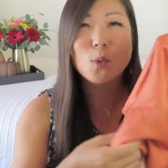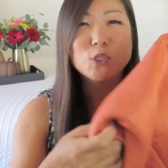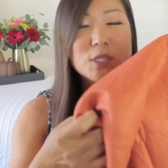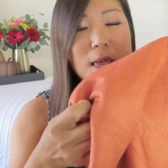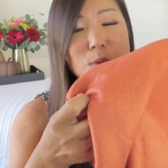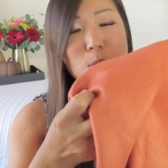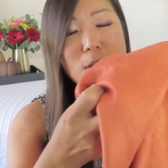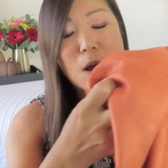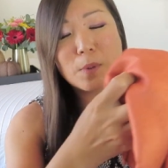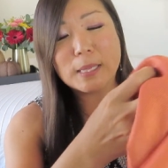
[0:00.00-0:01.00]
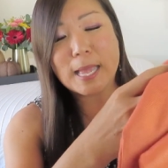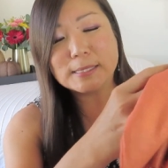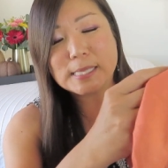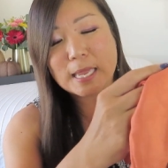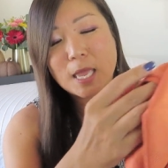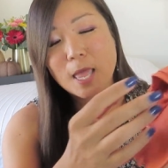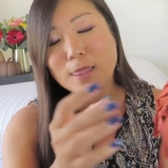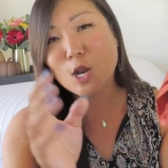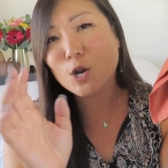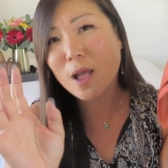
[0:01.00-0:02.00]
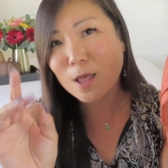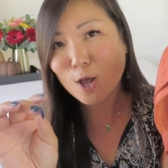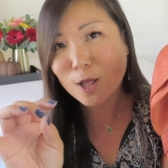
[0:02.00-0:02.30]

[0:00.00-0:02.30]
which then we all realized like they're not